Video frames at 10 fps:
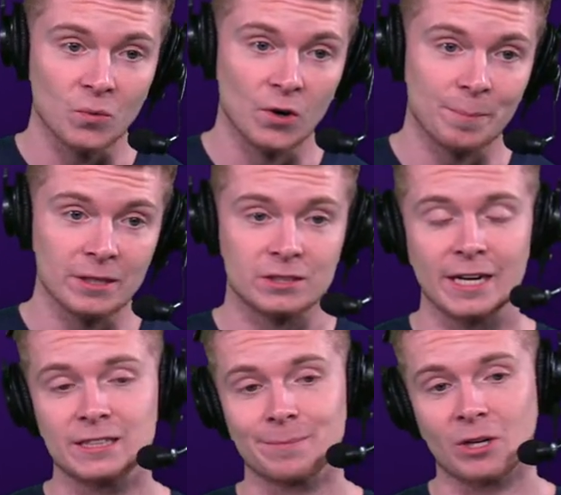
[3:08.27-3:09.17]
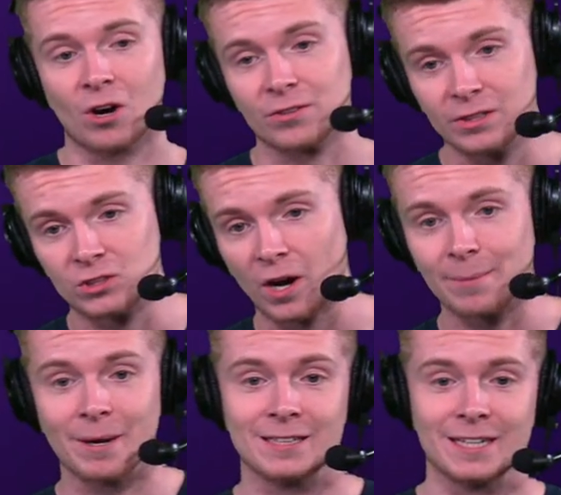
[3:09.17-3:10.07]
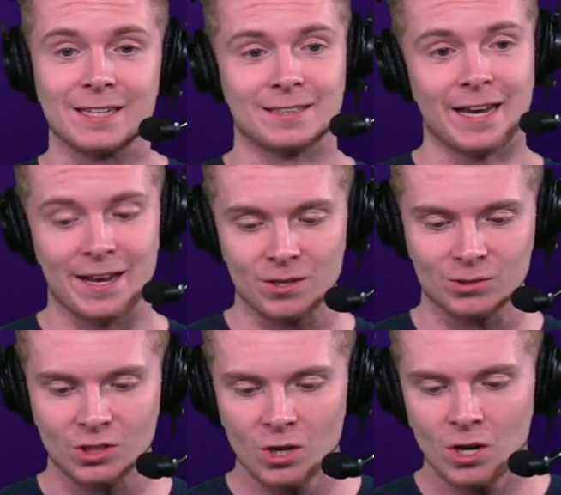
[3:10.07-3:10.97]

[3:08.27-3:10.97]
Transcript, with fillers: Will it be JJ McCarthy, Drake Maye, Jayden Daniels?